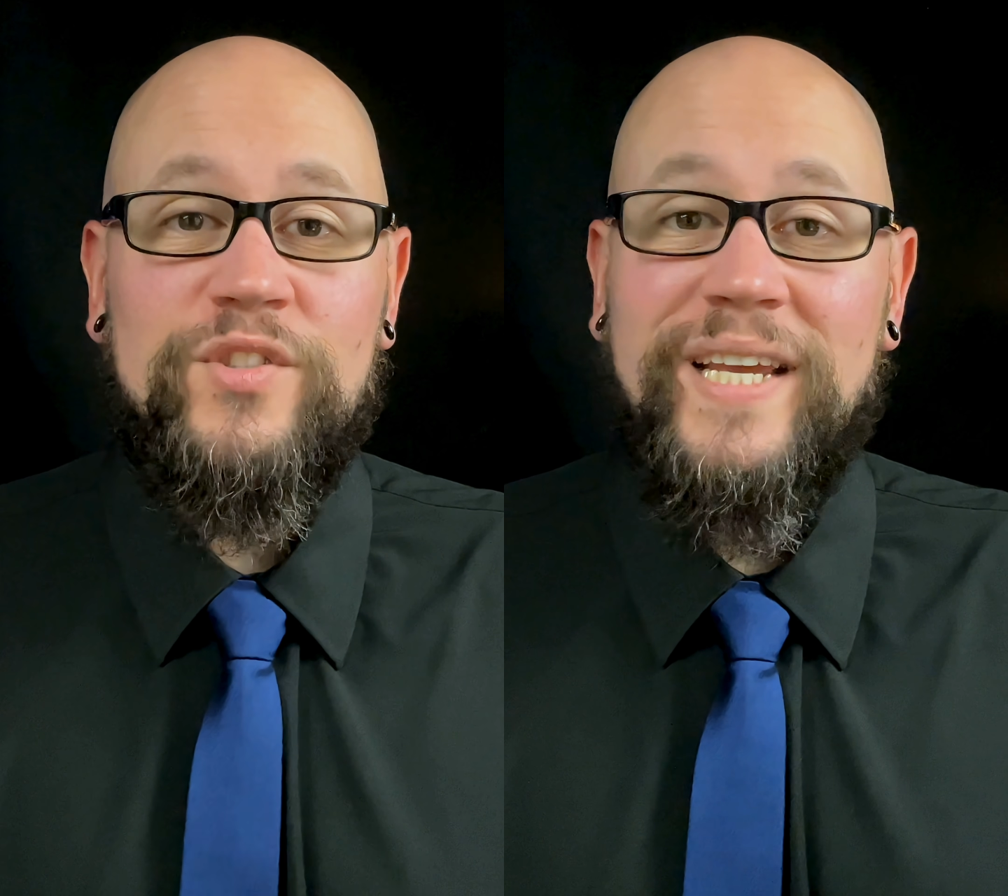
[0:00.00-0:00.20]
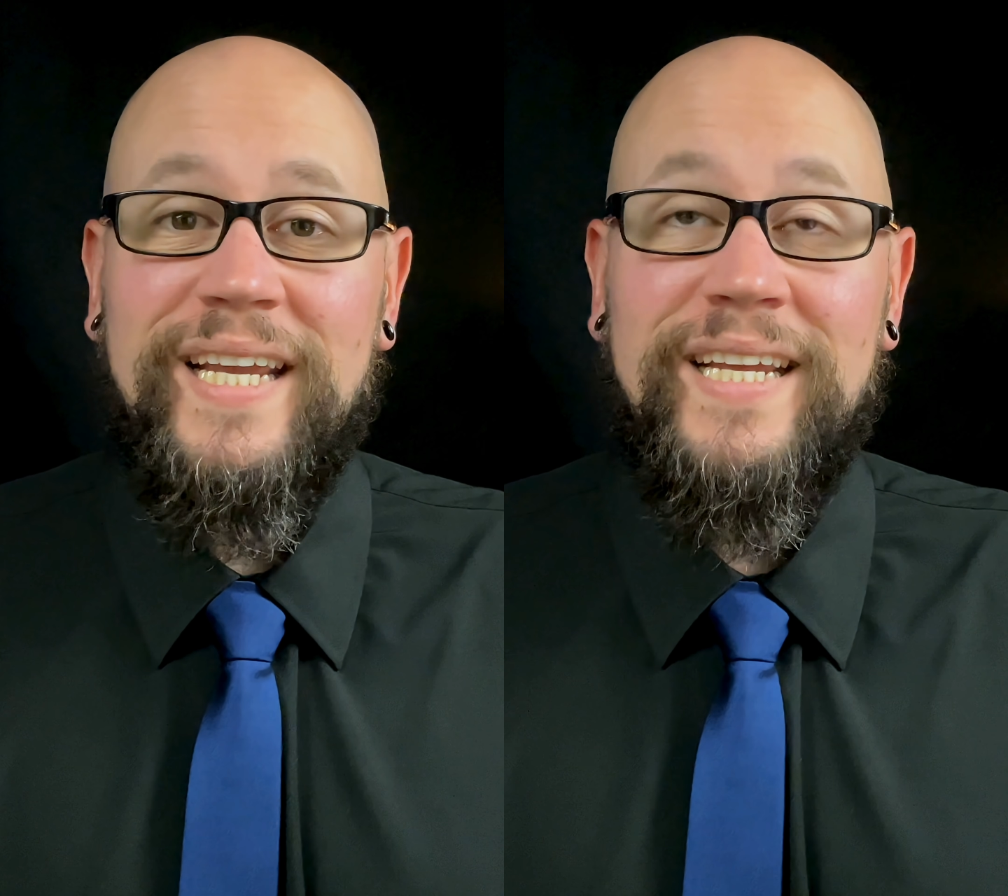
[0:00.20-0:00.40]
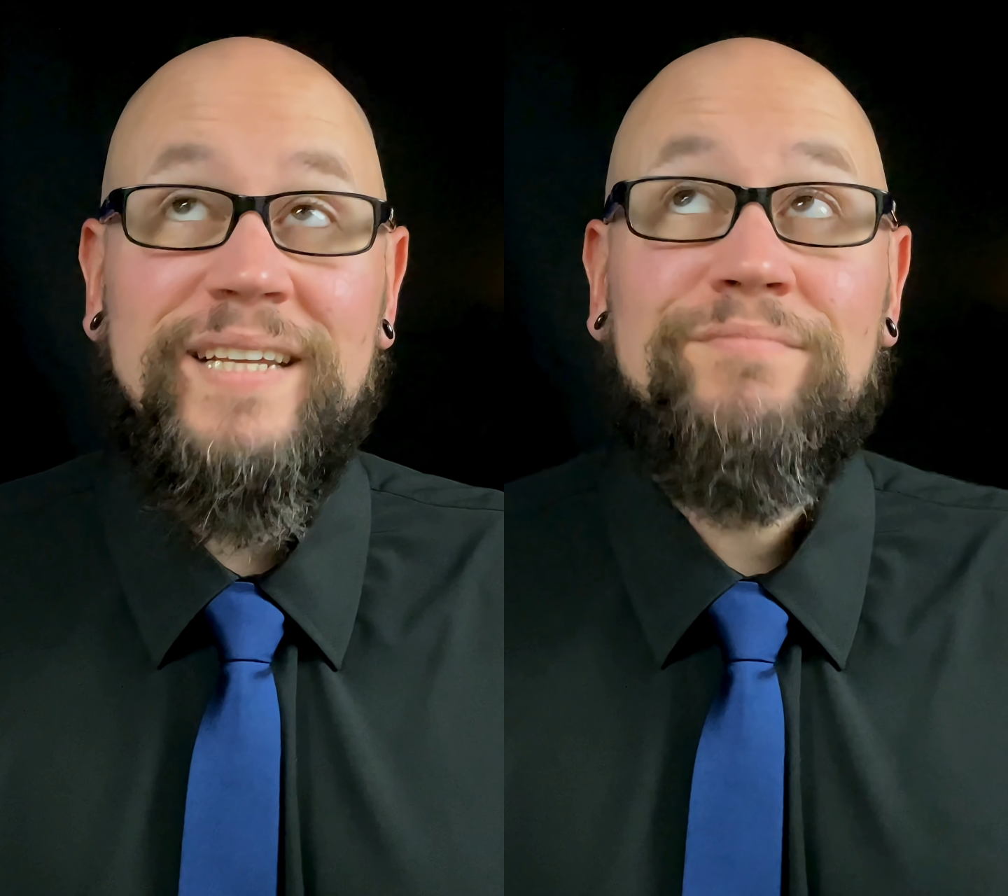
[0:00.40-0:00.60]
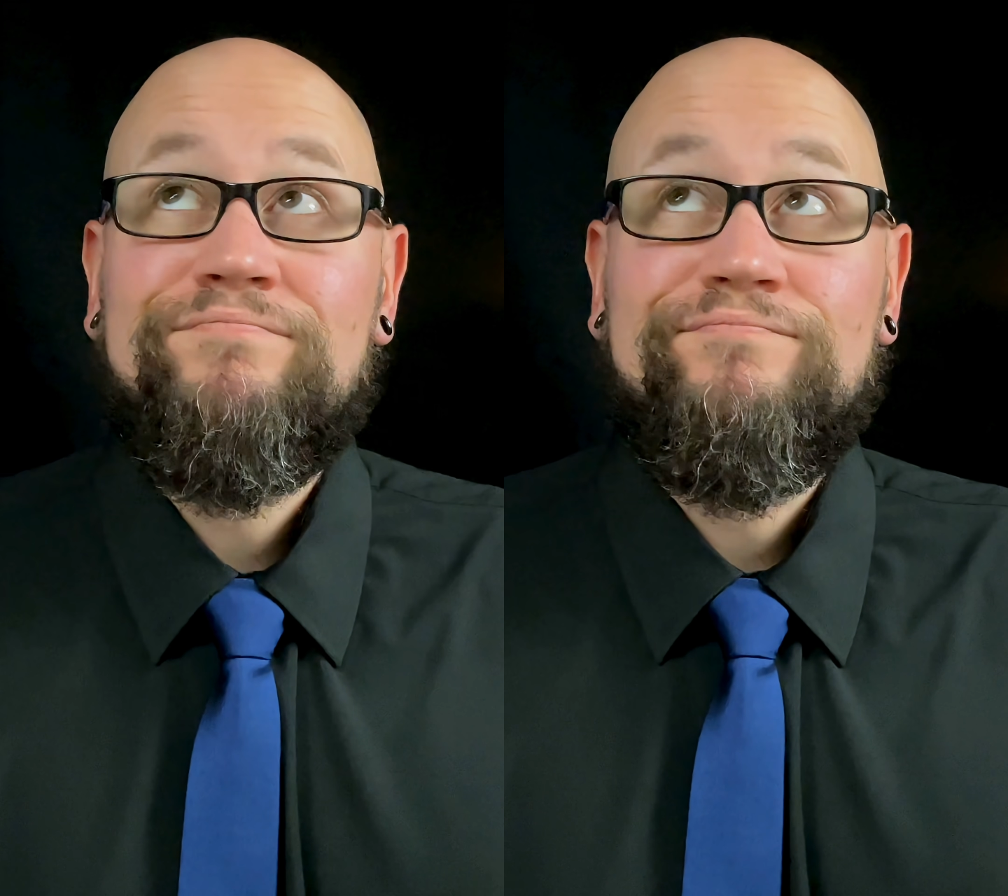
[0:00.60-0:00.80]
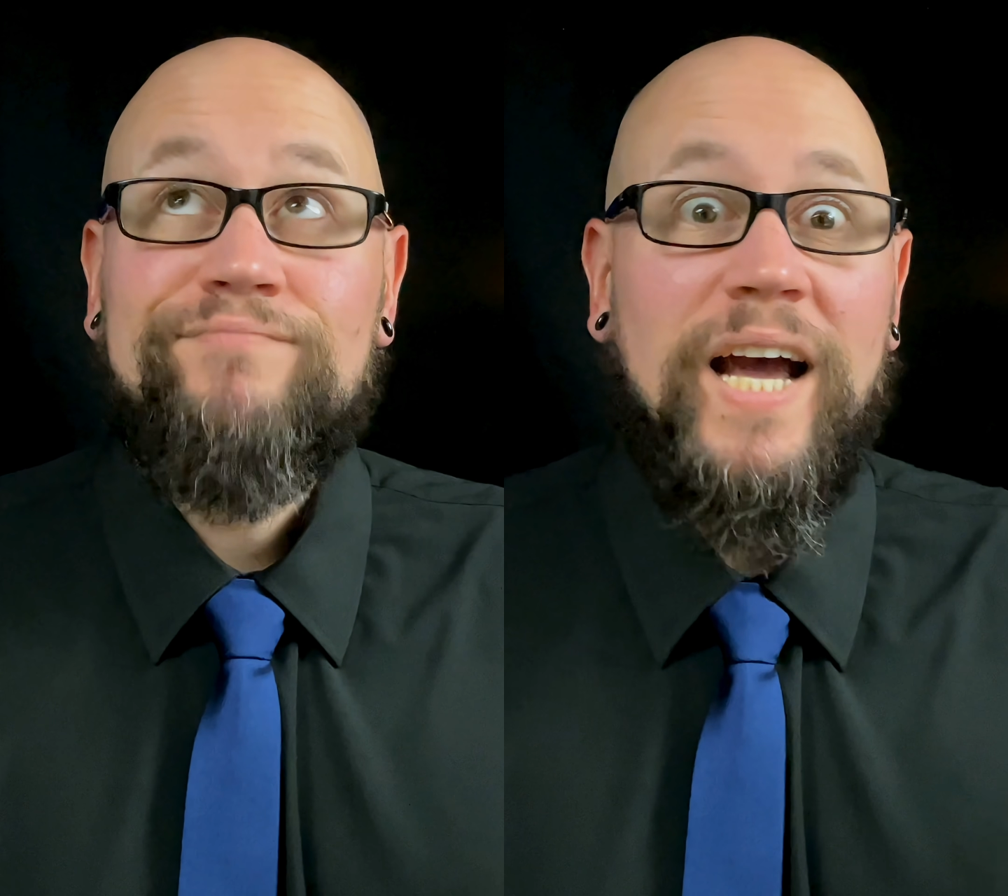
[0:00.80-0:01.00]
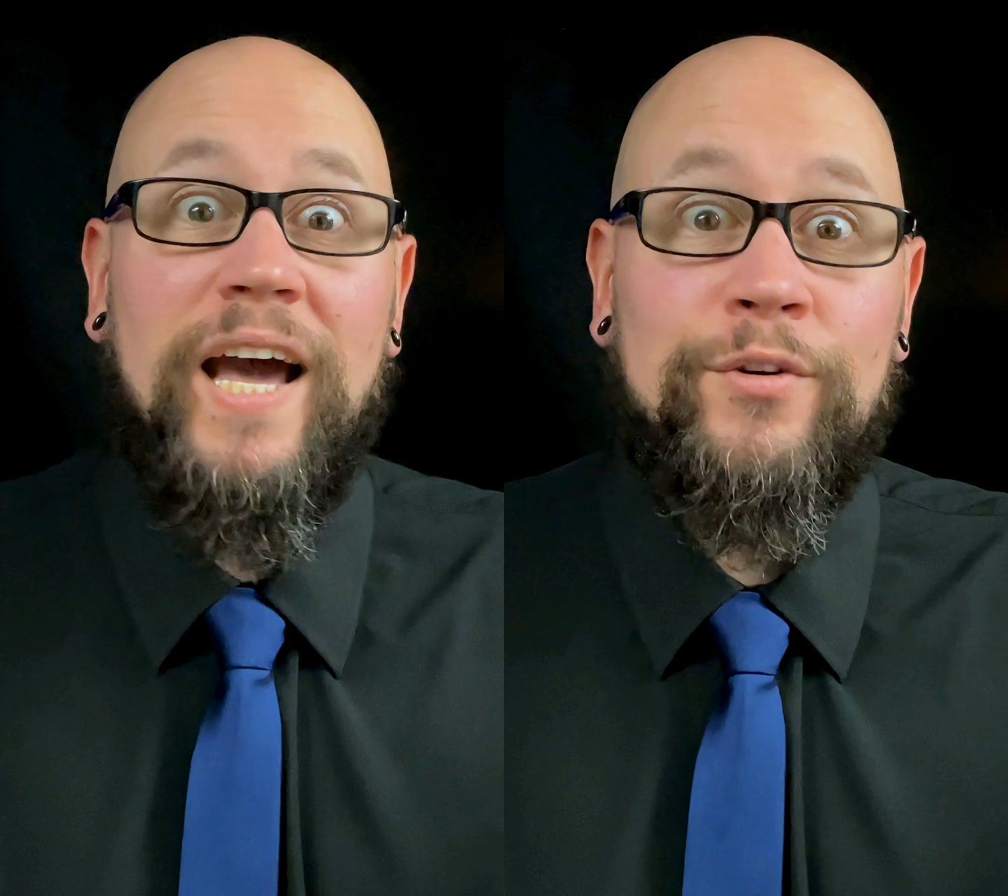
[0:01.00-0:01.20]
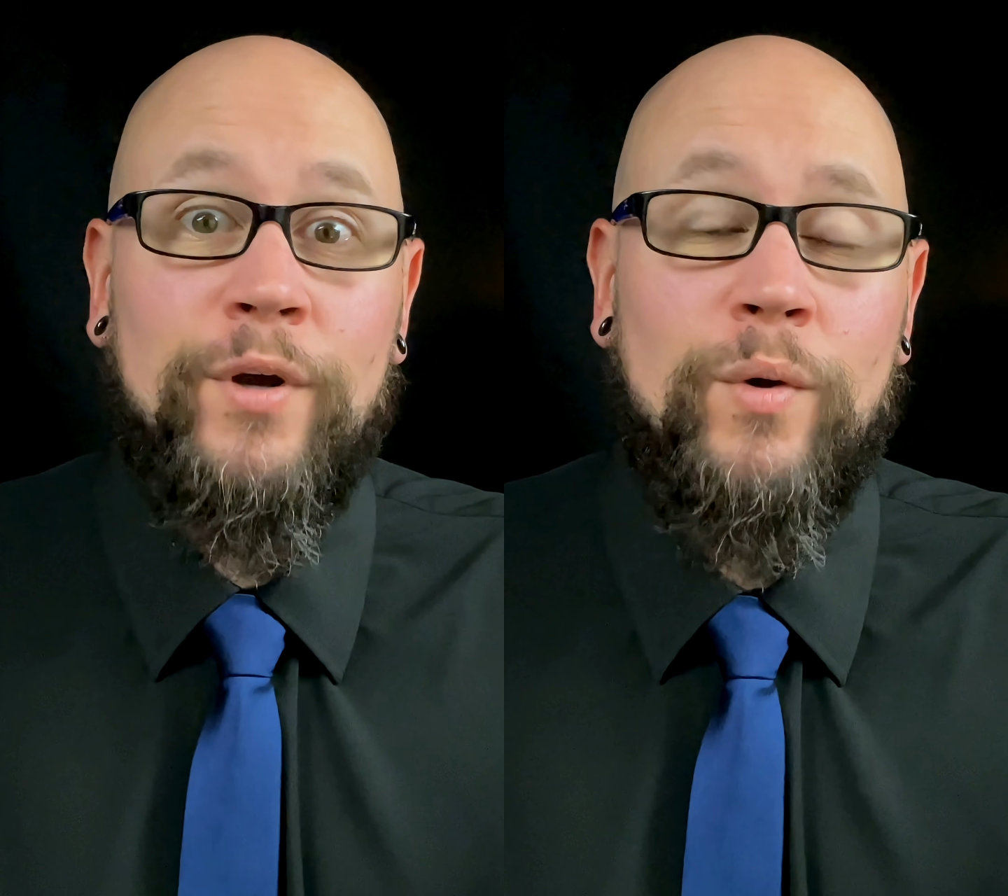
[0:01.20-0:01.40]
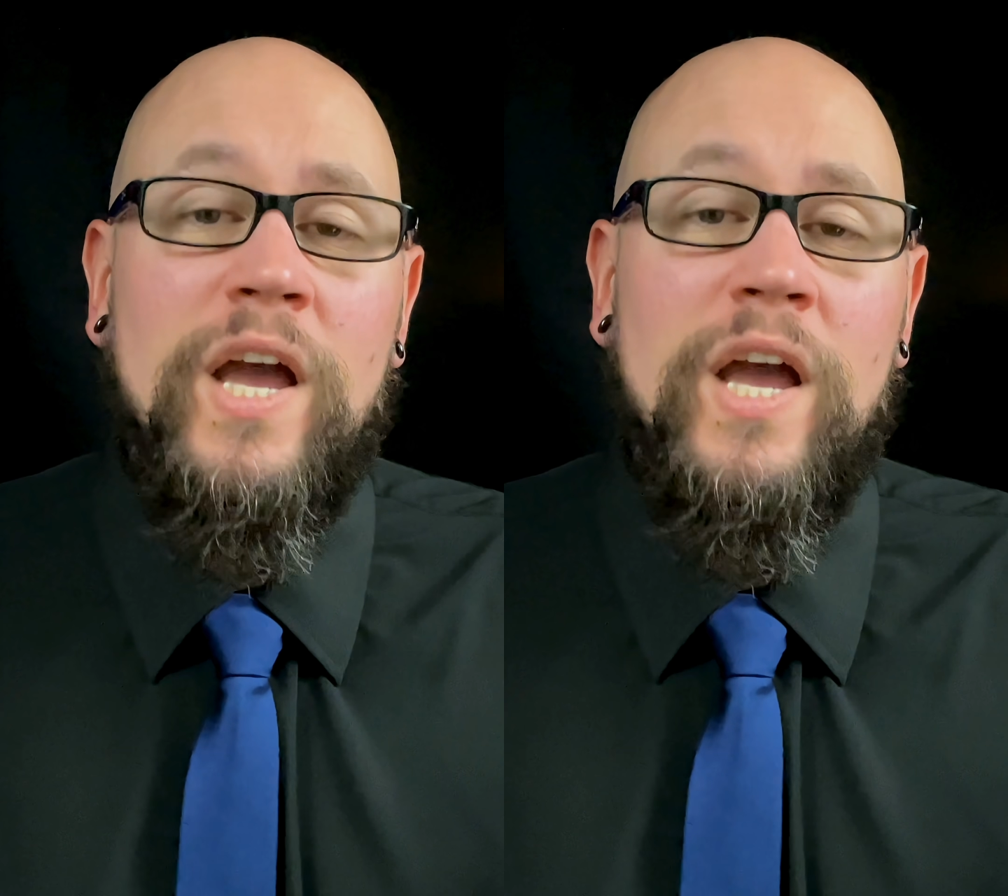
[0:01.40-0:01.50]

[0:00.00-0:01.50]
say I don't know,